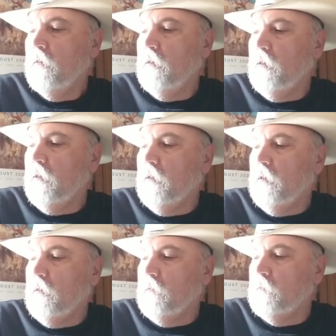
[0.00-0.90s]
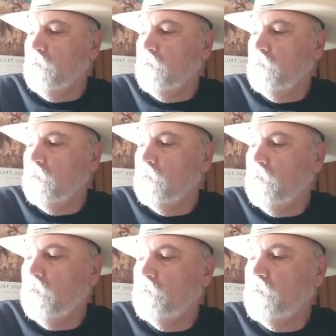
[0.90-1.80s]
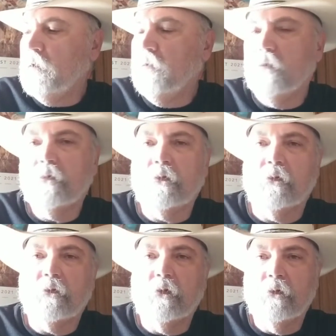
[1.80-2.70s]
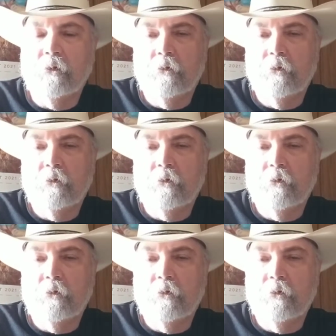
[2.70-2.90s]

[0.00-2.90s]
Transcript: and uh, hopefully this is